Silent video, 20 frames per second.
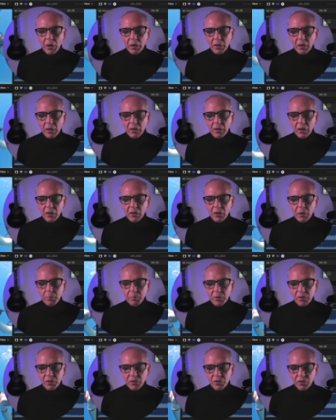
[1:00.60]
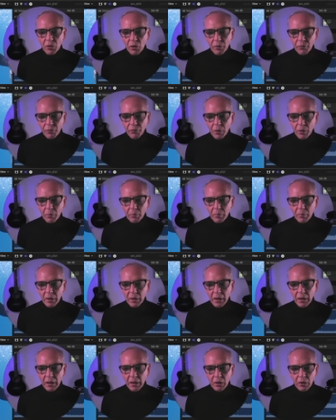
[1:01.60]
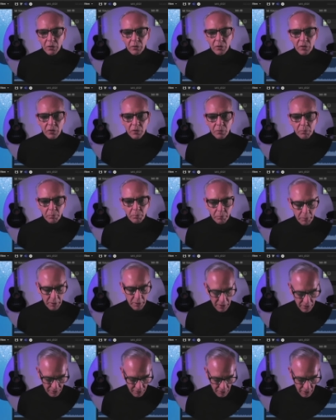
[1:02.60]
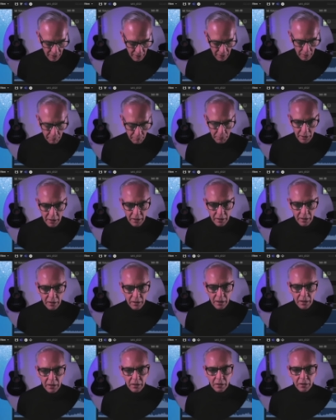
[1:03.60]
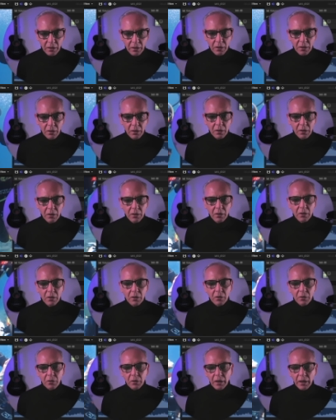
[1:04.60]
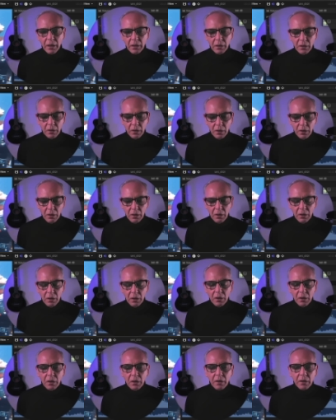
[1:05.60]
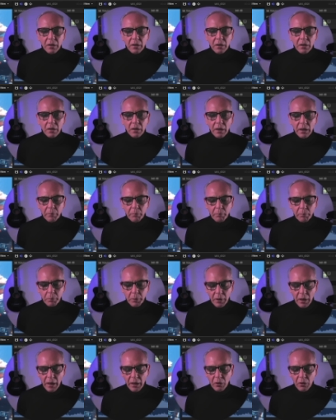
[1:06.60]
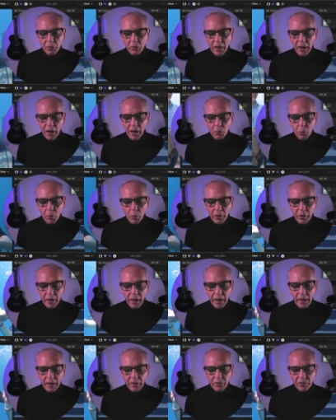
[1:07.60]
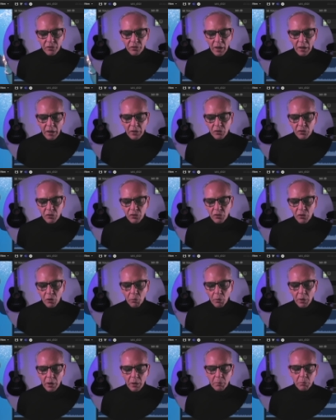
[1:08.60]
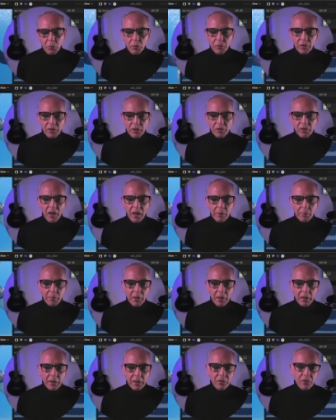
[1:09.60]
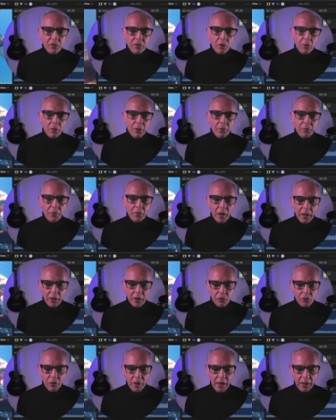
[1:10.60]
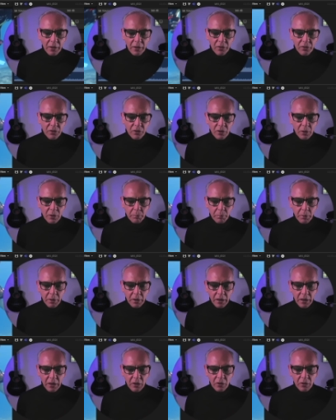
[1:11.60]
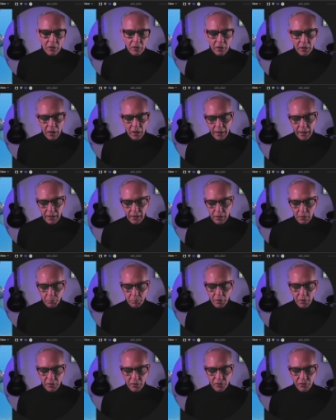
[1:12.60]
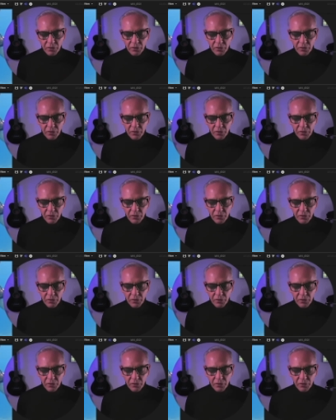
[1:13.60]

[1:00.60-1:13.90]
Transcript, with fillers: a clip to start from here, this peace sign. I'm going to hit an in, Okay. But I don't care where it ends. I just don't want to move the timeline. So if I drag this clip in here, I get the plus sign.